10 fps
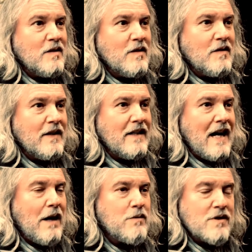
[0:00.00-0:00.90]
the
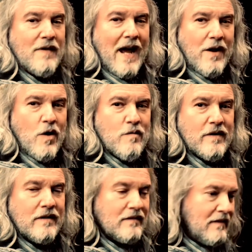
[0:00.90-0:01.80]
House of Hanover,
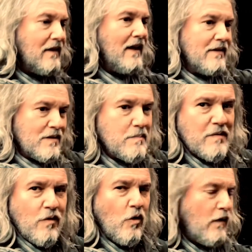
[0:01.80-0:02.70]
and
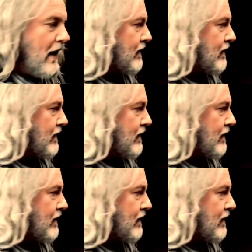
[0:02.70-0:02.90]
before then,